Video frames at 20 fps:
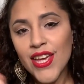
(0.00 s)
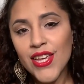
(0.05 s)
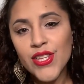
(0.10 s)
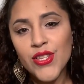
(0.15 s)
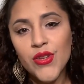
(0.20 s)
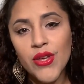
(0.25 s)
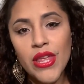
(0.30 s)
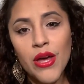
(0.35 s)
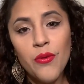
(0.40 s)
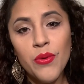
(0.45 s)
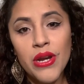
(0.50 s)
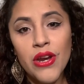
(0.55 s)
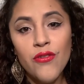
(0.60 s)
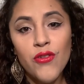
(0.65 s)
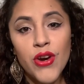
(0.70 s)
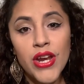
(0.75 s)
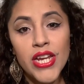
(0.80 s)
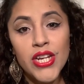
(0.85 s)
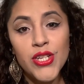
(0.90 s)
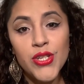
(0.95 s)
so that
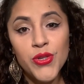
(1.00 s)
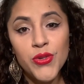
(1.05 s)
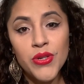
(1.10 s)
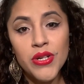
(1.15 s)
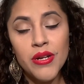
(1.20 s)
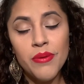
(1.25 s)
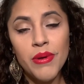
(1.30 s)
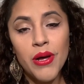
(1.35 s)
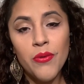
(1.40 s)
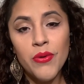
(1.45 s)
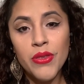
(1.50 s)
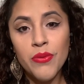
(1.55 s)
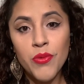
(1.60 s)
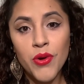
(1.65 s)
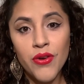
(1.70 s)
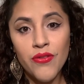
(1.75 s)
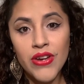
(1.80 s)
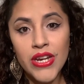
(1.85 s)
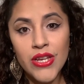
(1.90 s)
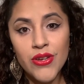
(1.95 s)
whenever I do come out with
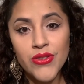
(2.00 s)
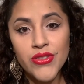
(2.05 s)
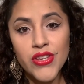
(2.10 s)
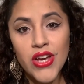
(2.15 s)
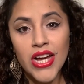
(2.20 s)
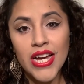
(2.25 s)
more videos,